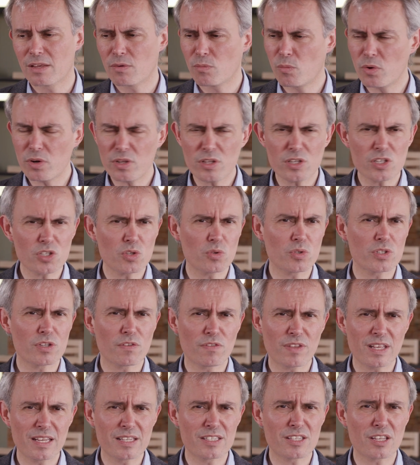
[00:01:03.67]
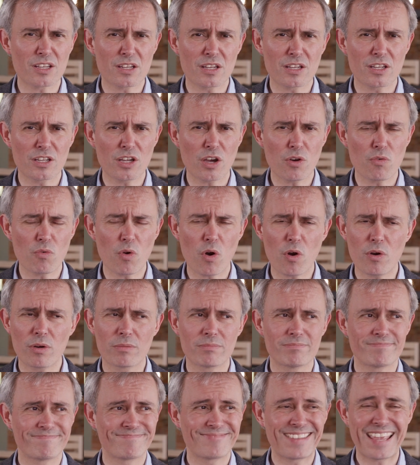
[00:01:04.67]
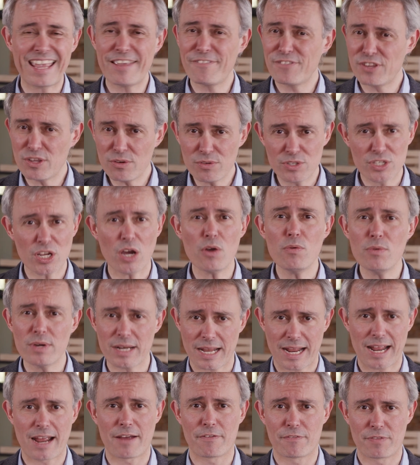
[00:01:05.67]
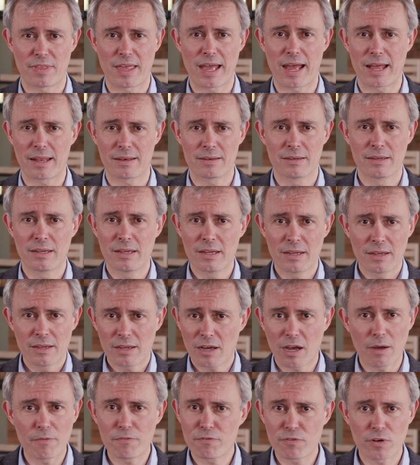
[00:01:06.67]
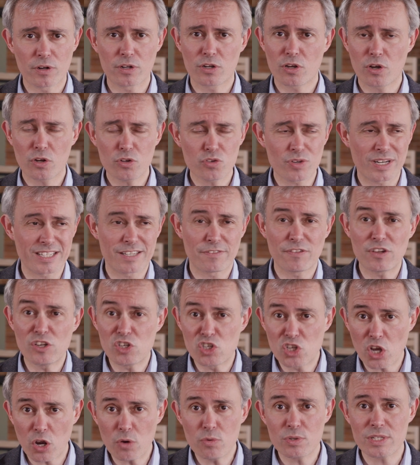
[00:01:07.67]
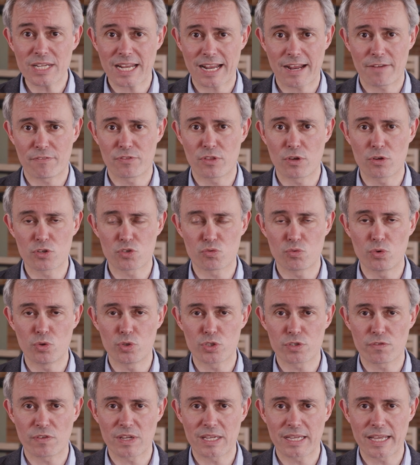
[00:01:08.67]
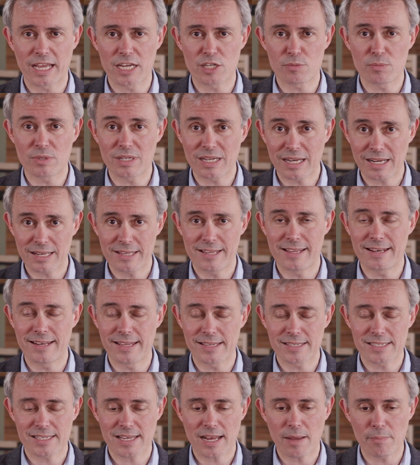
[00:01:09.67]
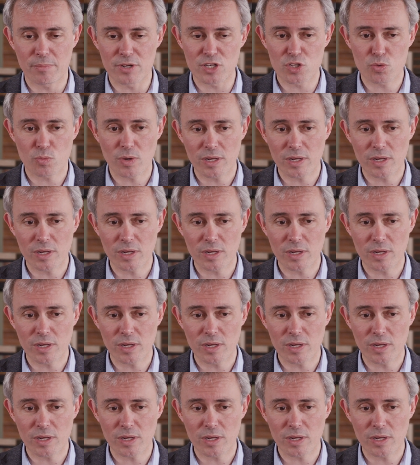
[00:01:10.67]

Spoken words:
What are the sorts of things that can go wrong if you don't have that upfront contract, if you don't have those rules of engagement clearly established?